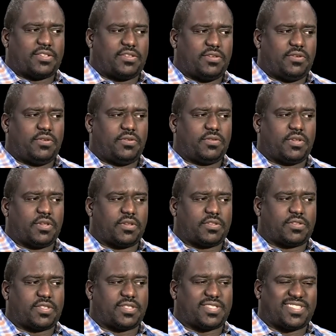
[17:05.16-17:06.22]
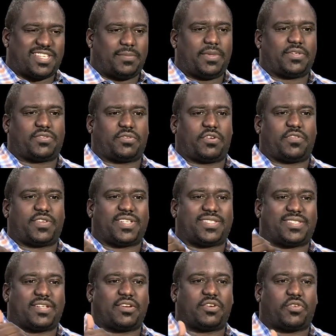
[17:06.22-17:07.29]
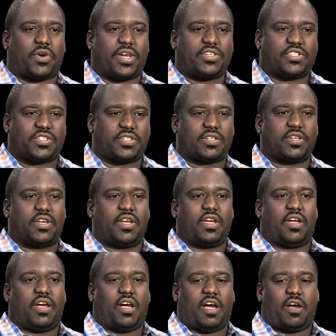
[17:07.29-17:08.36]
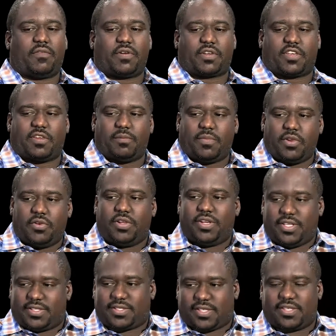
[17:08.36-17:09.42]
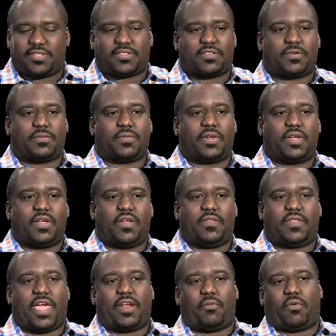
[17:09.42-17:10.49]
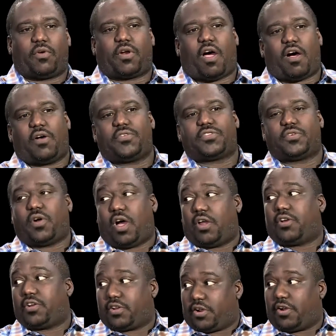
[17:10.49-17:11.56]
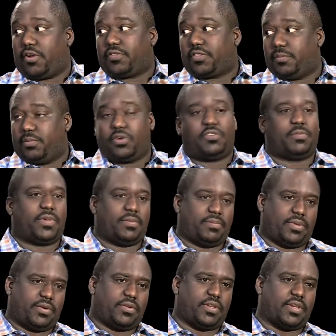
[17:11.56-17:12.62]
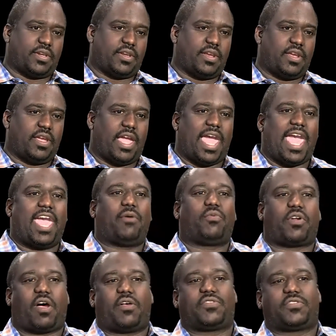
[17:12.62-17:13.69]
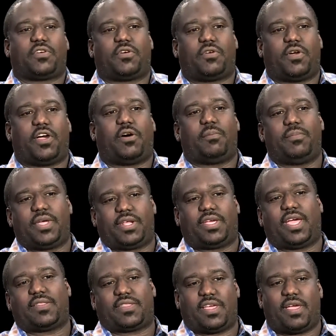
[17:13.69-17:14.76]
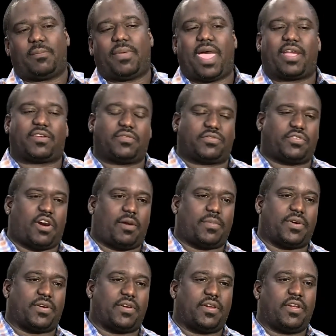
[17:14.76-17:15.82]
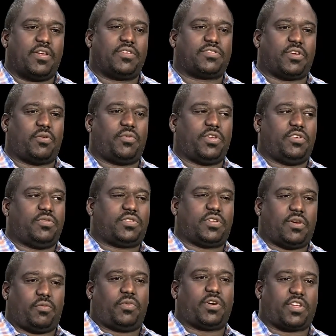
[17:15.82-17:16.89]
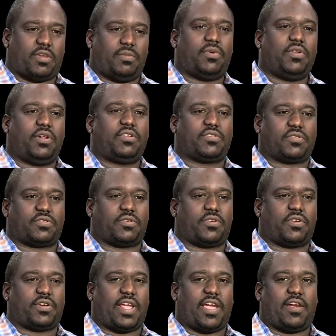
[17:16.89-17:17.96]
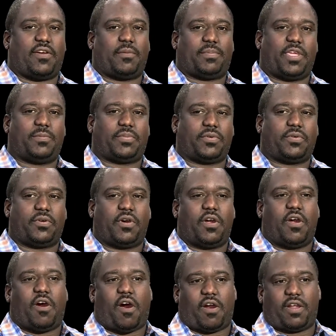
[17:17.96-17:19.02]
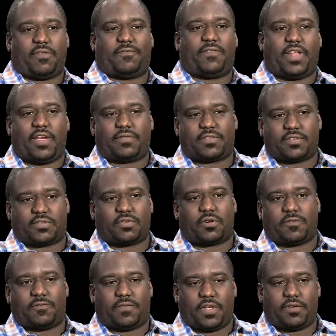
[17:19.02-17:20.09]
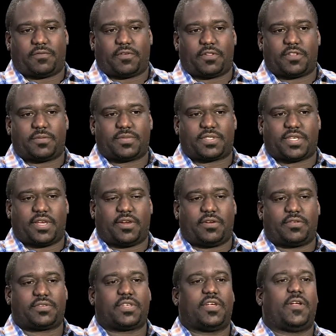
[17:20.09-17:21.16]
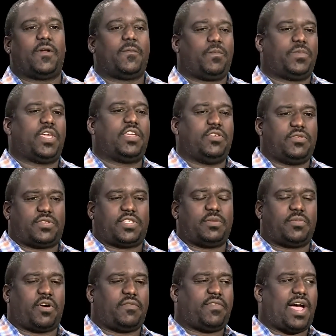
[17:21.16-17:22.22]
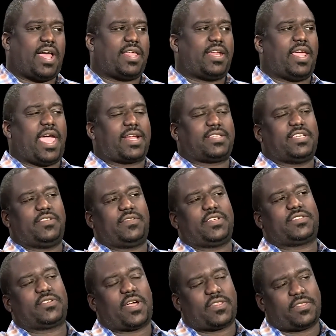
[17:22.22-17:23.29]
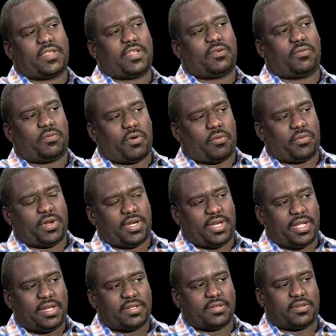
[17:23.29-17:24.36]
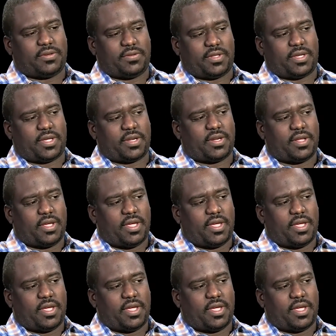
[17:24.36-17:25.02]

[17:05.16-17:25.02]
to the systemic sort of disintegration of a community system that would also undergird the movement building and would also help mitigate the impact of trauma. So when communities are torn down and people are left to sort of fend for themselves, then you see more violent activity. So I think what we need to do then